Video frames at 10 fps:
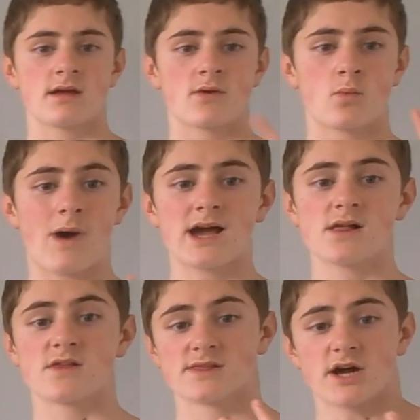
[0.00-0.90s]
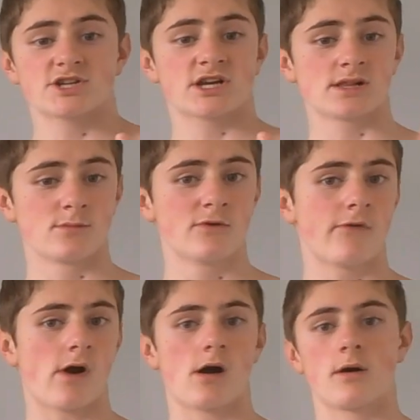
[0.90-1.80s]
While the logical move
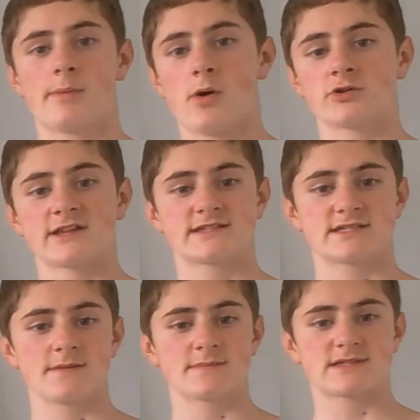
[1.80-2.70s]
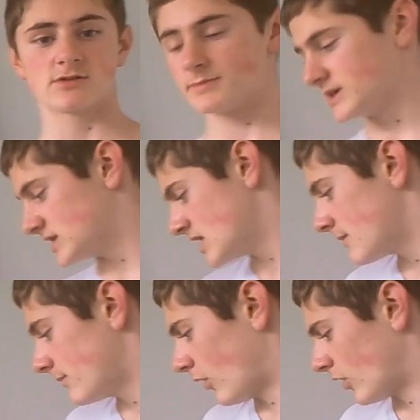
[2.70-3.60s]
for our opponent seems to be
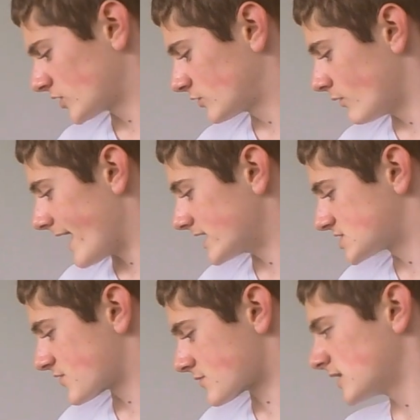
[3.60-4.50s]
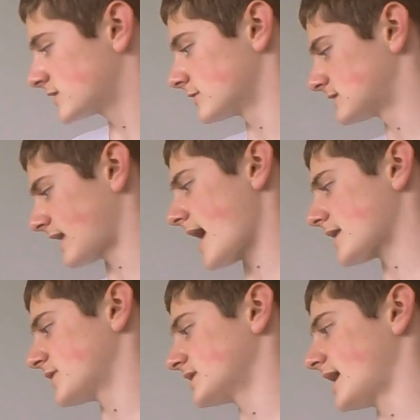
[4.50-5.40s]
pawn to h3 to
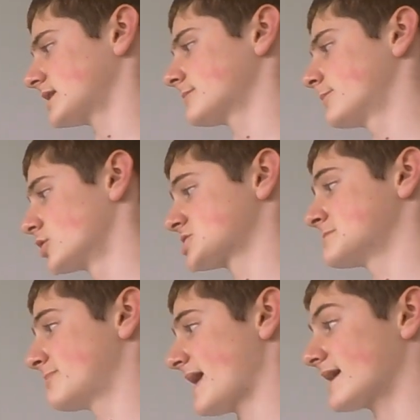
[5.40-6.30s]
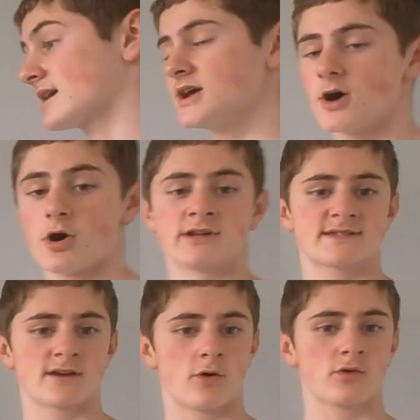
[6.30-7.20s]
attack the knight and push it back on
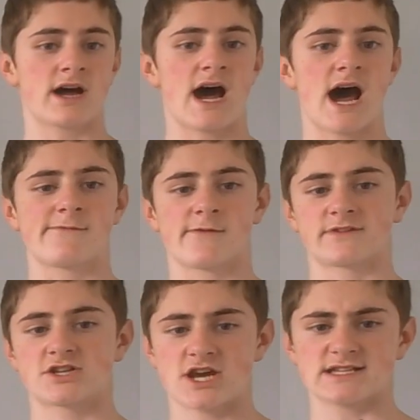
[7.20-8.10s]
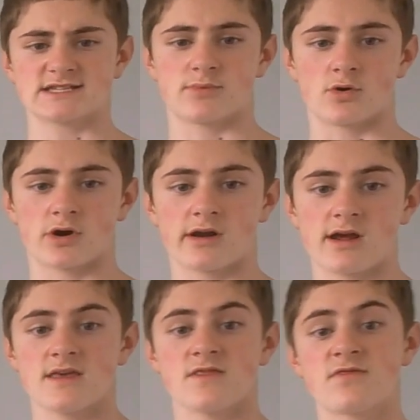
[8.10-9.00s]
its own half of the chessboard,
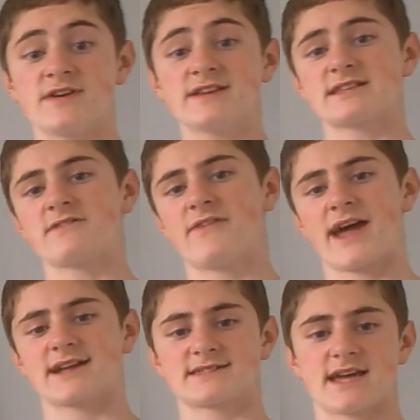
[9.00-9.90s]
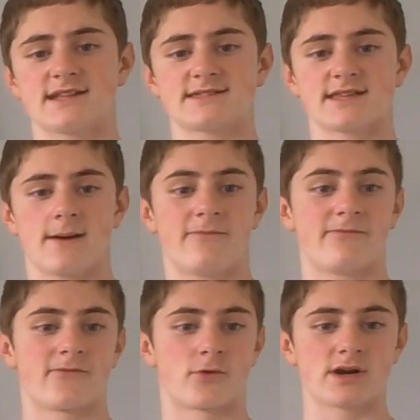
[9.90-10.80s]
this in fact sets
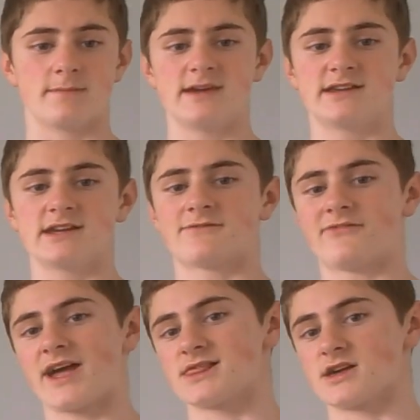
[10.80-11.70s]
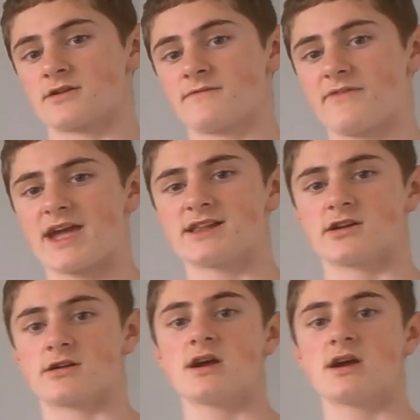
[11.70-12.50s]
up for immediate failure,